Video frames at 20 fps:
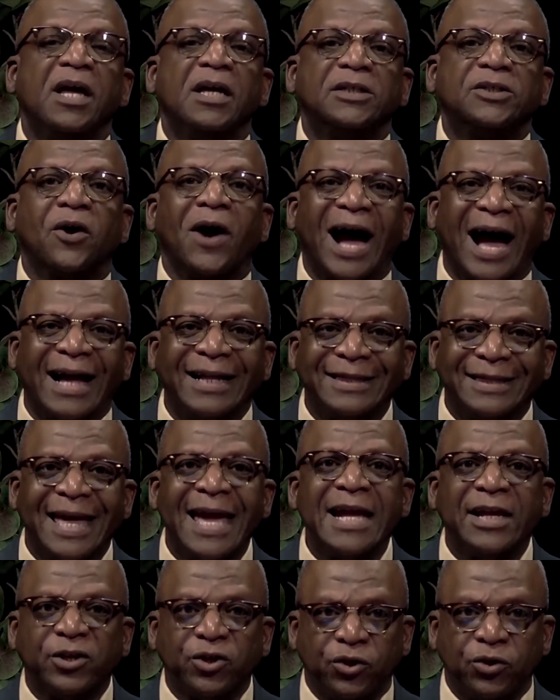So I
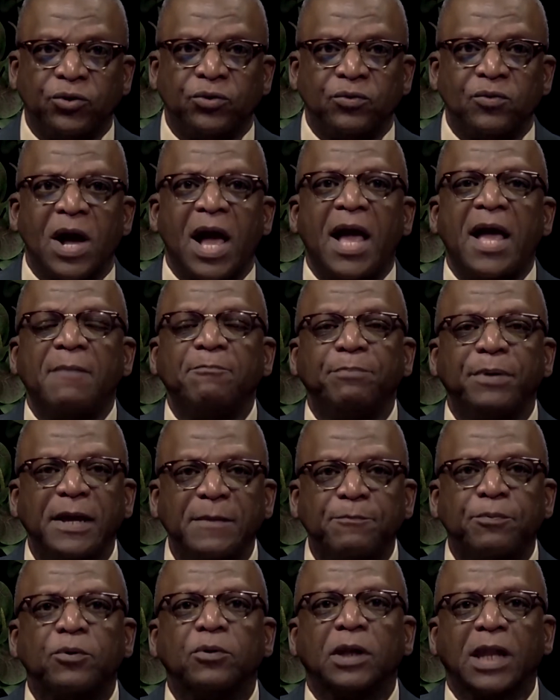thank you and
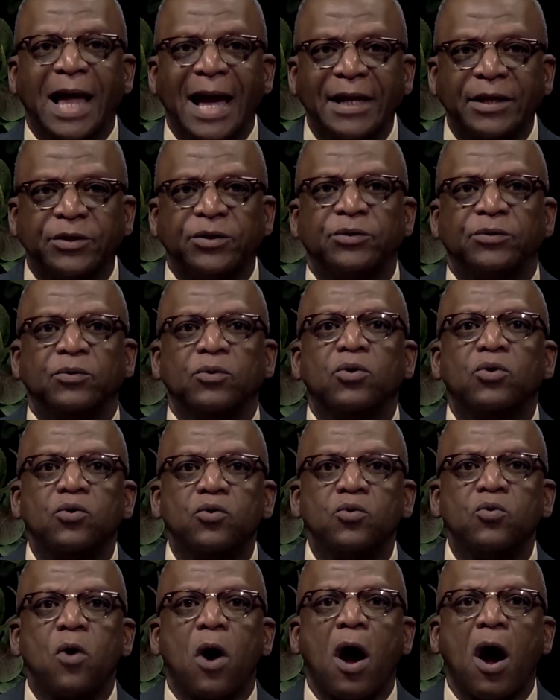people like you
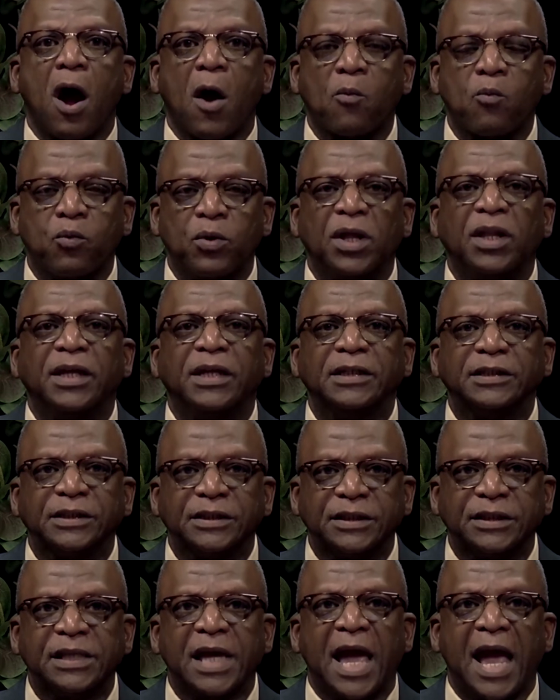who are willing
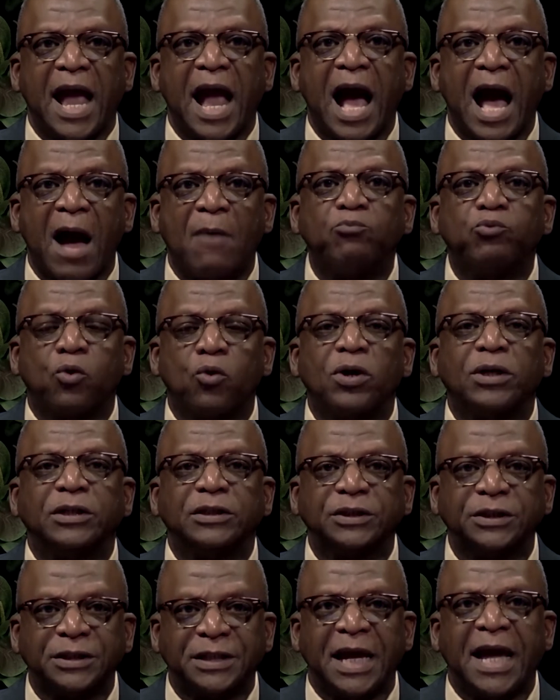to say, I'm going
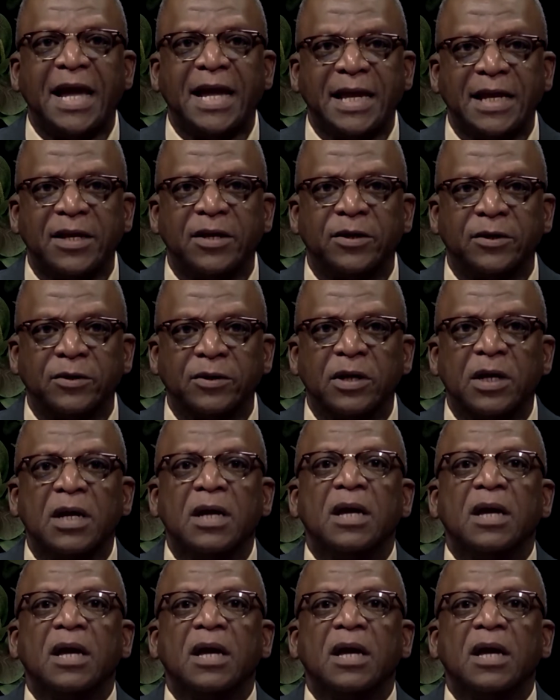to stay here